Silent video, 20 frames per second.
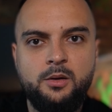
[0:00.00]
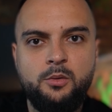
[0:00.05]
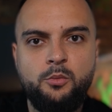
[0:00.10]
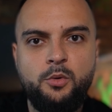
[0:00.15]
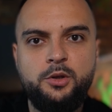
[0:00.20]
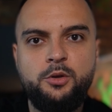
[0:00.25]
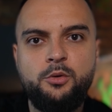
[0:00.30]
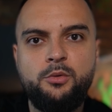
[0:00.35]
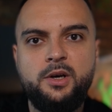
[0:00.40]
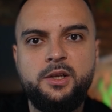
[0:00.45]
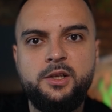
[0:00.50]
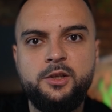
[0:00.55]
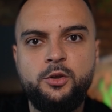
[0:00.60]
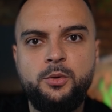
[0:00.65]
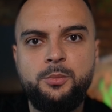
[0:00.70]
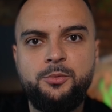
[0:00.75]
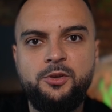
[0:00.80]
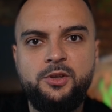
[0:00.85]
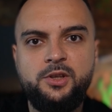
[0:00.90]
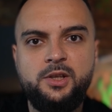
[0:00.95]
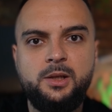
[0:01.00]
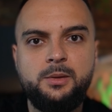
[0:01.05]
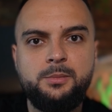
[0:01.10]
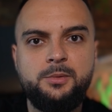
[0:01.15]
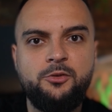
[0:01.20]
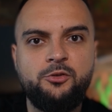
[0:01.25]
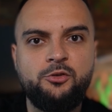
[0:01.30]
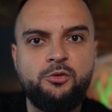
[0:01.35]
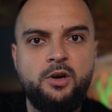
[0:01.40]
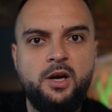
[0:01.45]
When you run a kubectl
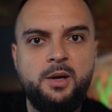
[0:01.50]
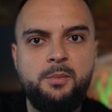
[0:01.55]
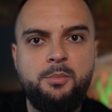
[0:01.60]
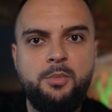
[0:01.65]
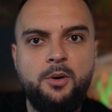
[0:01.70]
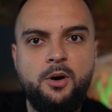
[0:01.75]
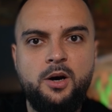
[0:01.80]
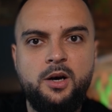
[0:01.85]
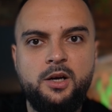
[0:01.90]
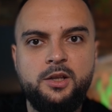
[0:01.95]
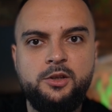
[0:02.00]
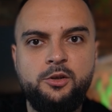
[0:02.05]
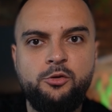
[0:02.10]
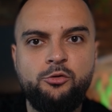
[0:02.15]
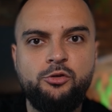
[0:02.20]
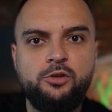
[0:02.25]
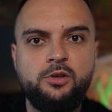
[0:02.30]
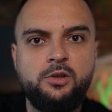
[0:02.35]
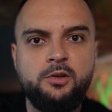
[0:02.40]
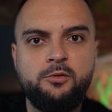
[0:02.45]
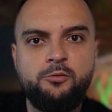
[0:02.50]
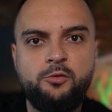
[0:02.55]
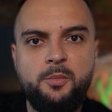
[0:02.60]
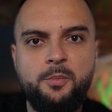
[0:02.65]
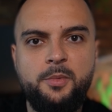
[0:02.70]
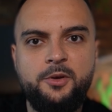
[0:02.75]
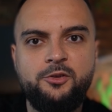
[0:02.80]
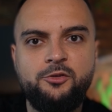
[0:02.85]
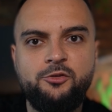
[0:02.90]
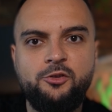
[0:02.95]
describe pod, you should look for
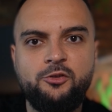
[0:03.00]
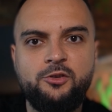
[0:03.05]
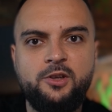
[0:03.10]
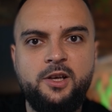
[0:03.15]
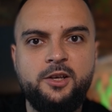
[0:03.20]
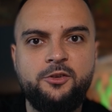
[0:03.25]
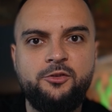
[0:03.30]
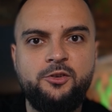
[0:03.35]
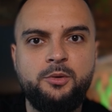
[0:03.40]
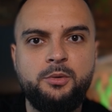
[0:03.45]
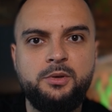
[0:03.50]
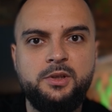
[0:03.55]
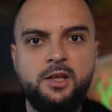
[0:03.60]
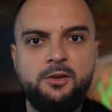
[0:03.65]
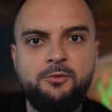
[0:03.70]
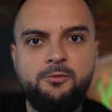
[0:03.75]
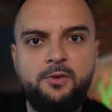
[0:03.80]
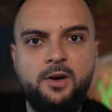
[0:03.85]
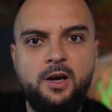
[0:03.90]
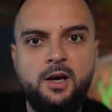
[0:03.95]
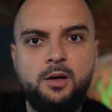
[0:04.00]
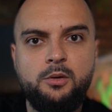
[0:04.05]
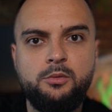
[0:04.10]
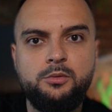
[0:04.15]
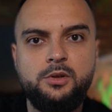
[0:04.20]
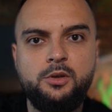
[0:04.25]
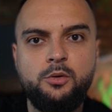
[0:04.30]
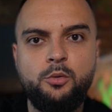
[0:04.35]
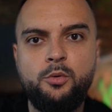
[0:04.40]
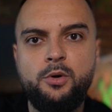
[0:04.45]
messages like secret not
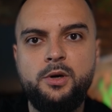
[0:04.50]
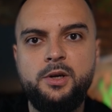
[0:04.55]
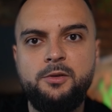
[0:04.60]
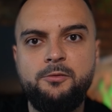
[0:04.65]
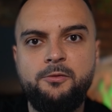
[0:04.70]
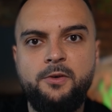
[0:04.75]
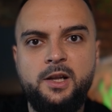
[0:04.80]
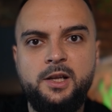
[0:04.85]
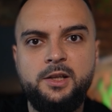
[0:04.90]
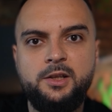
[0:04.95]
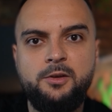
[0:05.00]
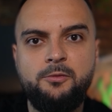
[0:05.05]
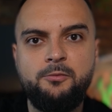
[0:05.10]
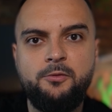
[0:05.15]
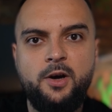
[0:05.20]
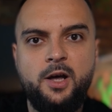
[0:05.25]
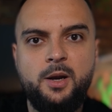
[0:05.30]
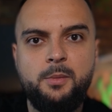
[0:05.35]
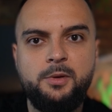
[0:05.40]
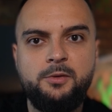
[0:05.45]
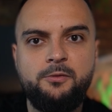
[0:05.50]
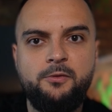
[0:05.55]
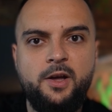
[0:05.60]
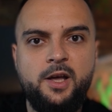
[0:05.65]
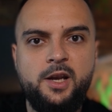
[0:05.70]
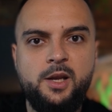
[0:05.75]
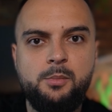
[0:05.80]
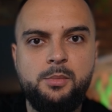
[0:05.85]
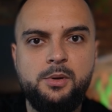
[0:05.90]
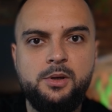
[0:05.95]
found or invalid environment
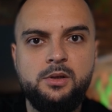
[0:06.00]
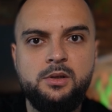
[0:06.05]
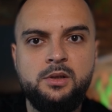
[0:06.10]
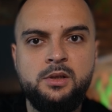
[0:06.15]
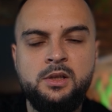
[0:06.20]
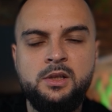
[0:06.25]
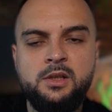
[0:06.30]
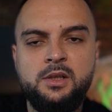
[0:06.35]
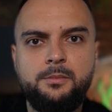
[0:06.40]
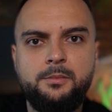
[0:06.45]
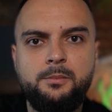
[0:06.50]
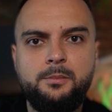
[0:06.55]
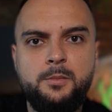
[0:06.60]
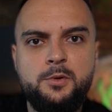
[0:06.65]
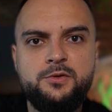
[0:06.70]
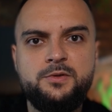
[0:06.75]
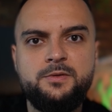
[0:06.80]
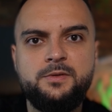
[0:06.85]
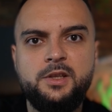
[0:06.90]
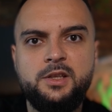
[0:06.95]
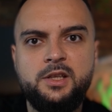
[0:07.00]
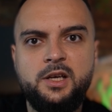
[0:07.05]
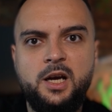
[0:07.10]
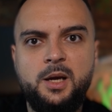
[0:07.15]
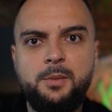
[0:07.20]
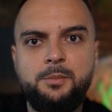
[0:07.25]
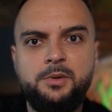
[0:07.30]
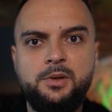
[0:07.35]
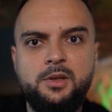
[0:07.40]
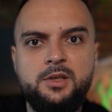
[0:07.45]
variable. Most of the
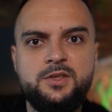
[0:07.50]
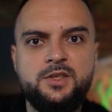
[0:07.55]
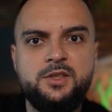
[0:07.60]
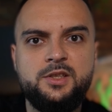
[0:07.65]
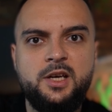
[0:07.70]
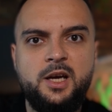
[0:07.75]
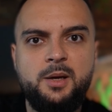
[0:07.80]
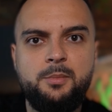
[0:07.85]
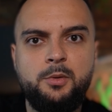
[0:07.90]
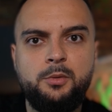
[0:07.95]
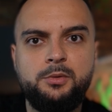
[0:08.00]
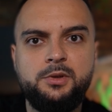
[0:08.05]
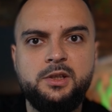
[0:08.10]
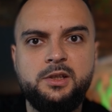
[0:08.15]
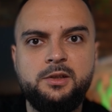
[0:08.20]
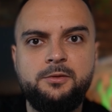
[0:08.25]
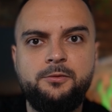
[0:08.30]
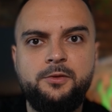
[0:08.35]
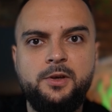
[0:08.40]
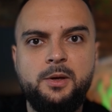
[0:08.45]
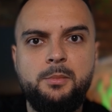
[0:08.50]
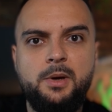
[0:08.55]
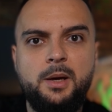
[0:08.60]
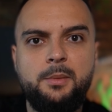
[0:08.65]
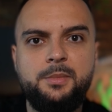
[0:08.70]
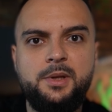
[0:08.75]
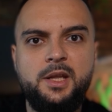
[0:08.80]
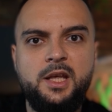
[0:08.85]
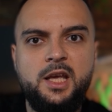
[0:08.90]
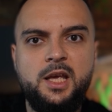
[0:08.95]
time, it's a typo in the config map
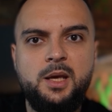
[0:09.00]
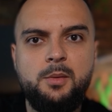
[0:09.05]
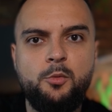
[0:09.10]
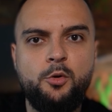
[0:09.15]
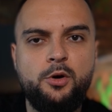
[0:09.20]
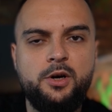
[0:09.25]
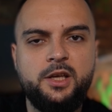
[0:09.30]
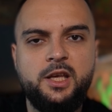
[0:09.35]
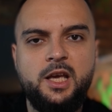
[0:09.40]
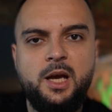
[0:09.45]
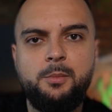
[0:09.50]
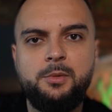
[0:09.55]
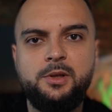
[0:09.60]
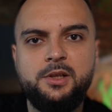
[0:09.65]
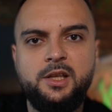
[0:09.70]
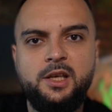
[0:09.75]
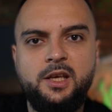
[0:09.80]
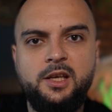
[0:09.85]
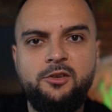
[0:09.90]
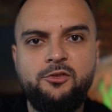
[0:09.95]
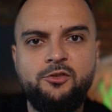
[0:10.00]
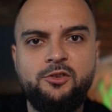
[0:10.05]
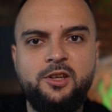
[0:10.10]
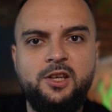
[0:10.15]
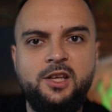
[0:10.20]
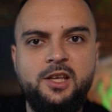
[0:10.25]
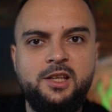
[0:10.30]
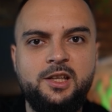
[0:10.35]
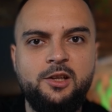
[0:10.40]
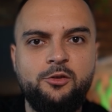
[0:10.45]
name or a camel-cased
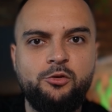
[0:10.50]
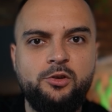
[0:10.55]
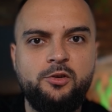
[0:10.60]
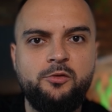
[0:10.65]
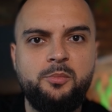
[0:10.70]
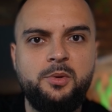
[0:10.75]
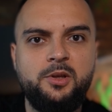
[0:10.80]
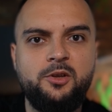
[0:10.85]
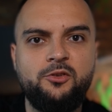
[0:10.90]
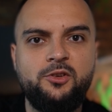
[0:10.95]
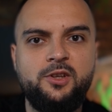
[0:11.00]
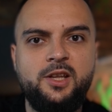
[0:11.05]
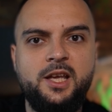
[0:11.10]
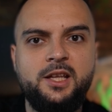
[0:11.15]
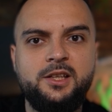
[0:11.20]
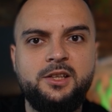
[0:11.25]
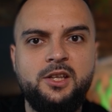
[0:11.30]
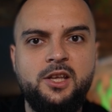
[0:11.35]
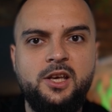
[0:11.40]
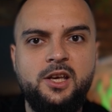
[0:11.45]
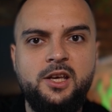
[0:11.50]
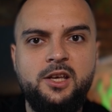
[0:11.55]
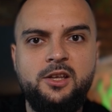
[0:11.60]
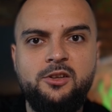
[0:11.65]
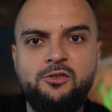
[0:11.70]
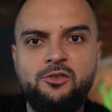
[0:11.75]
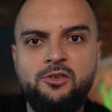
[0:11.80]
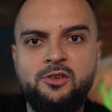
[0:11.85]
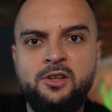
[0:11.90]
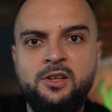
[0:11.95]
key that should have been
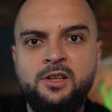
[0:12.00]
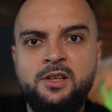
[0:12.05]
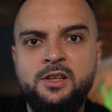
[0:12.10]
snake-cased.